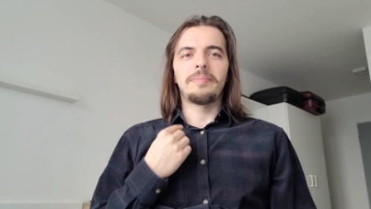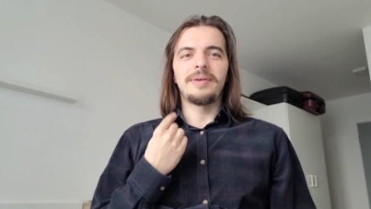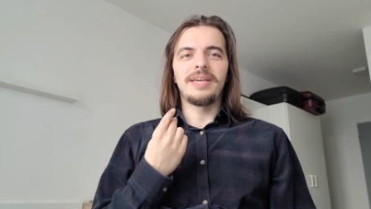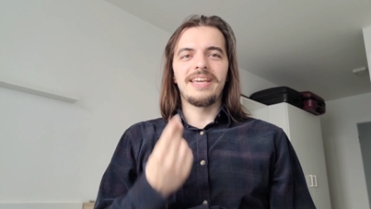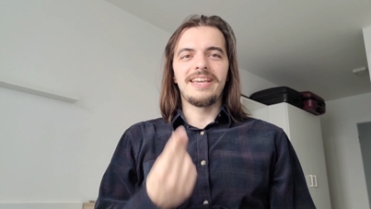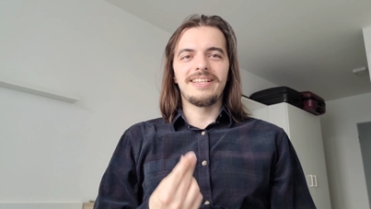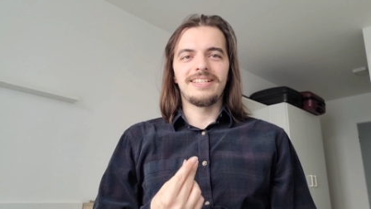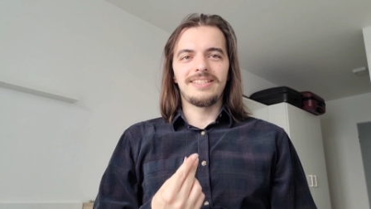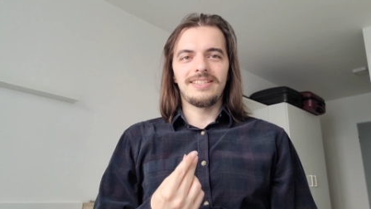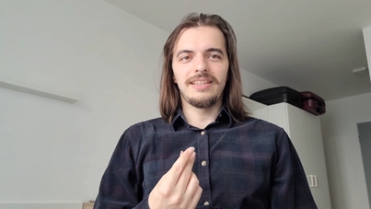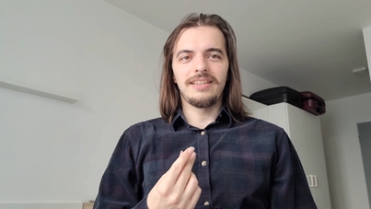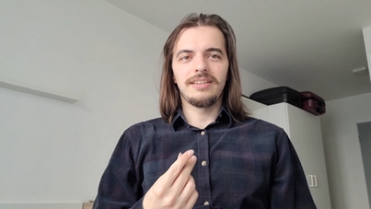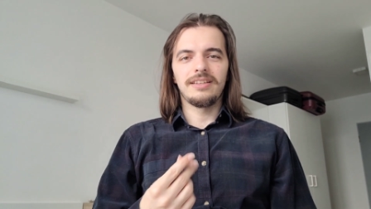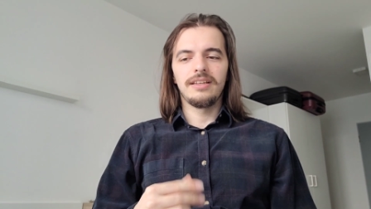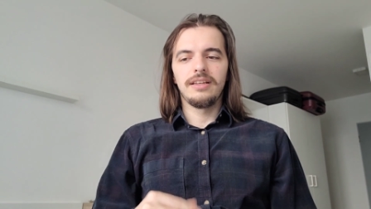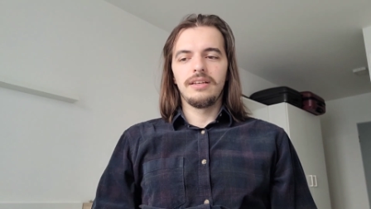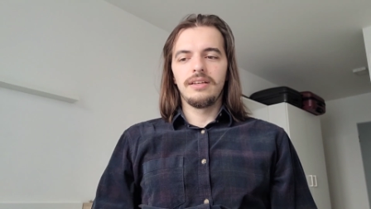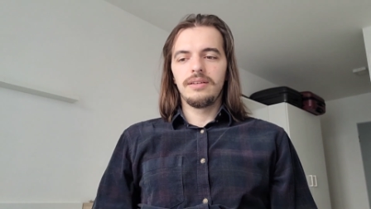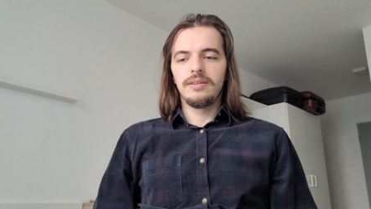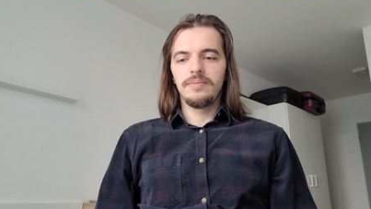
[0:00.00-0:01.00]
pacing.
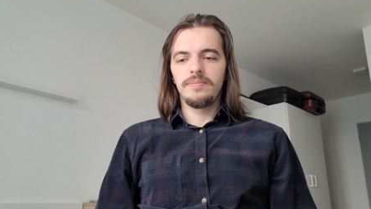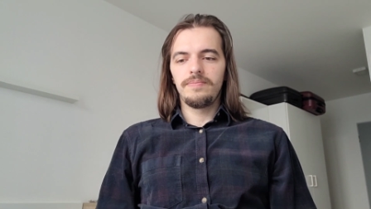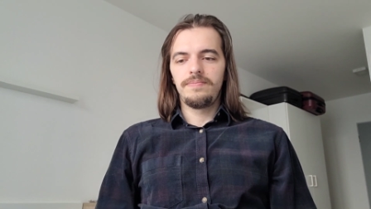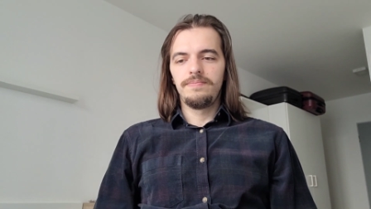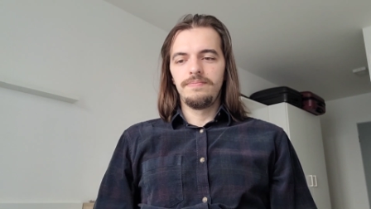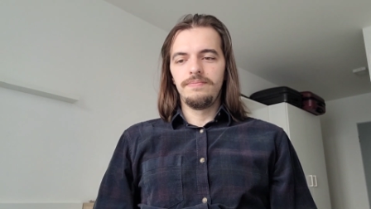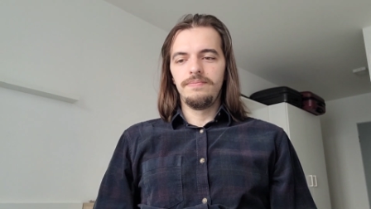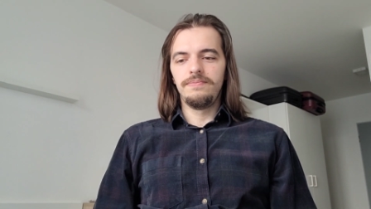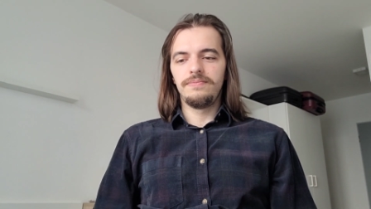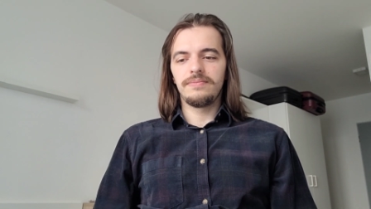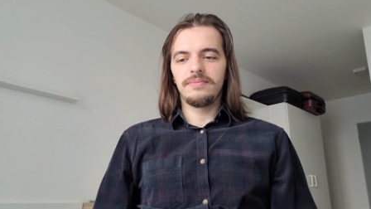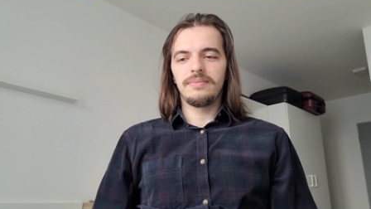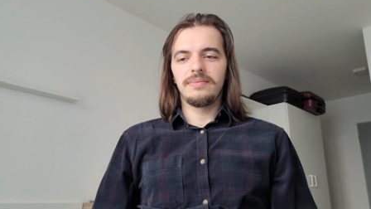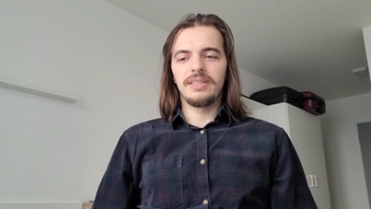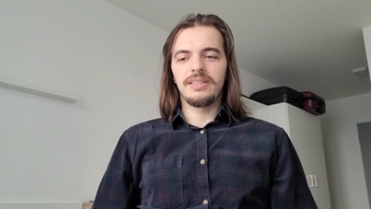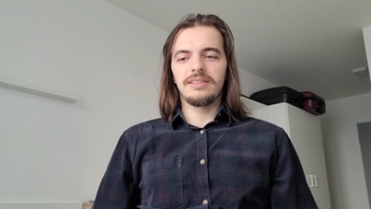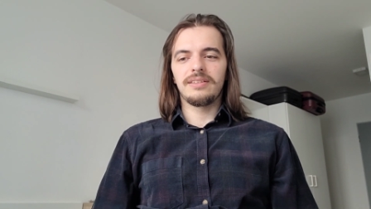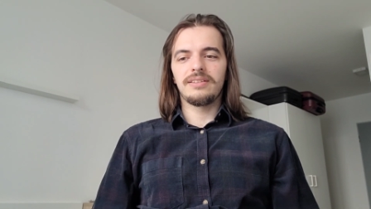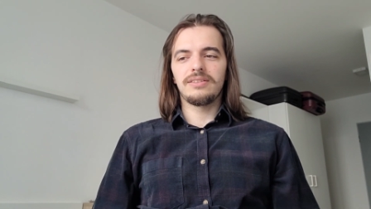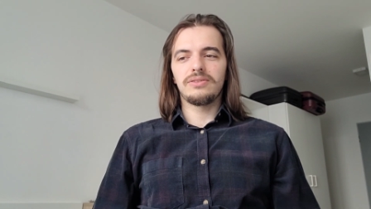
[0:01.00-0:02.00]

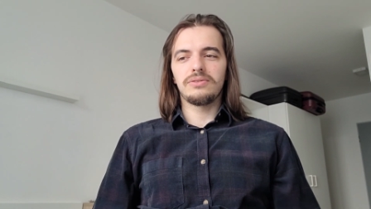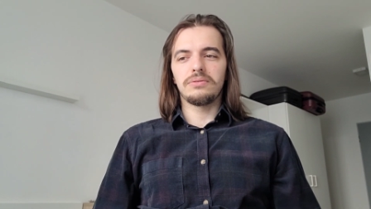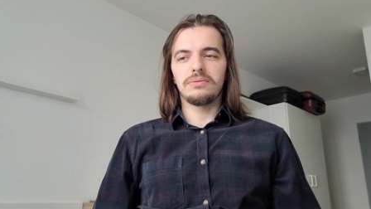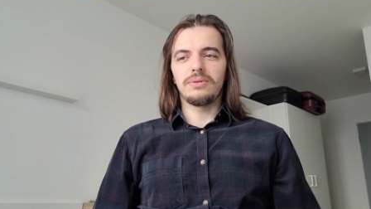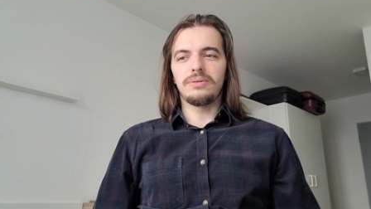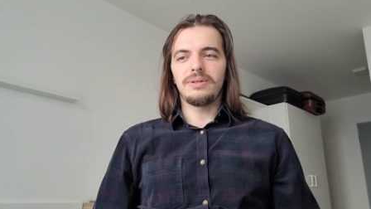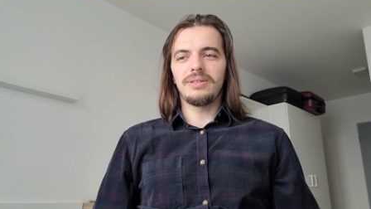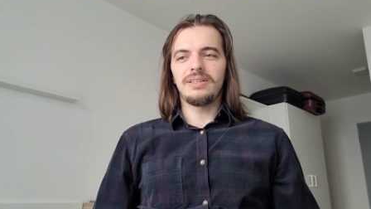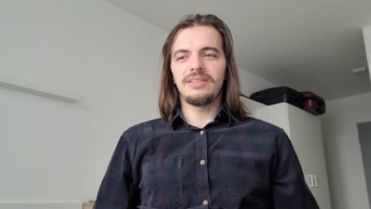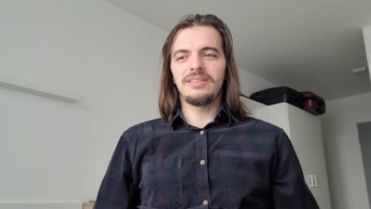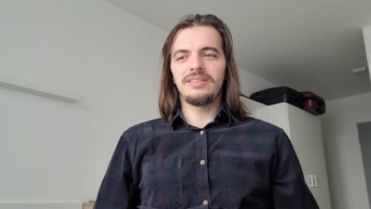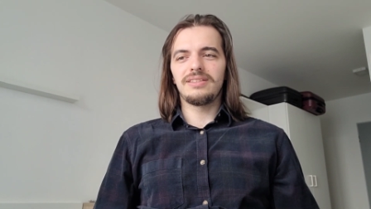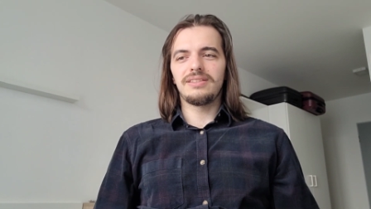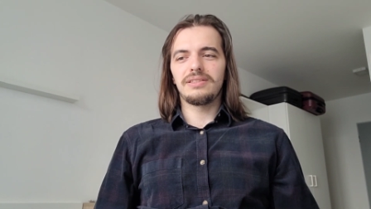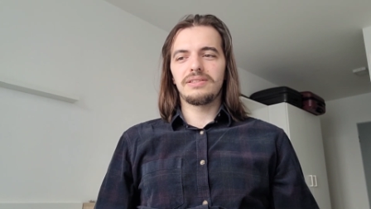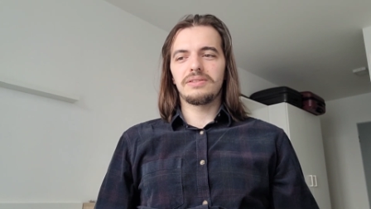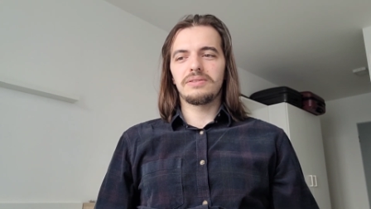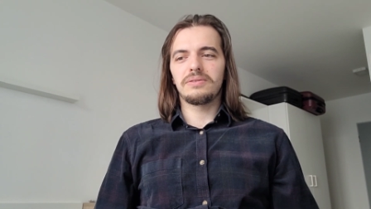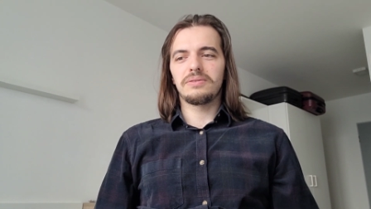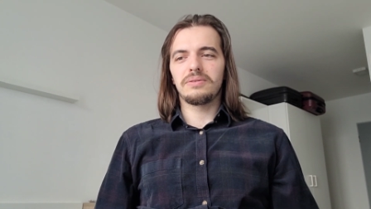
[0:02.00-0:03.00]
Because Rohan
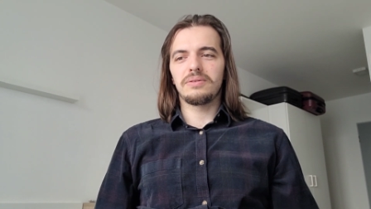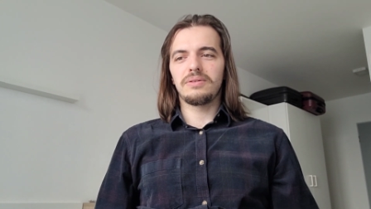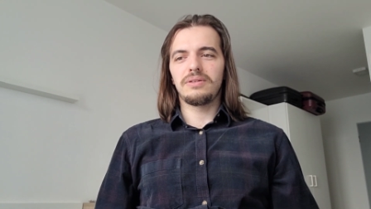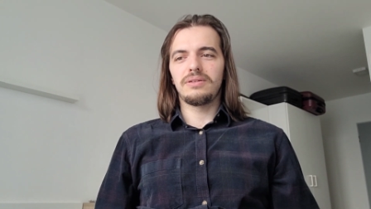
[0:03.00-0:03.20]
is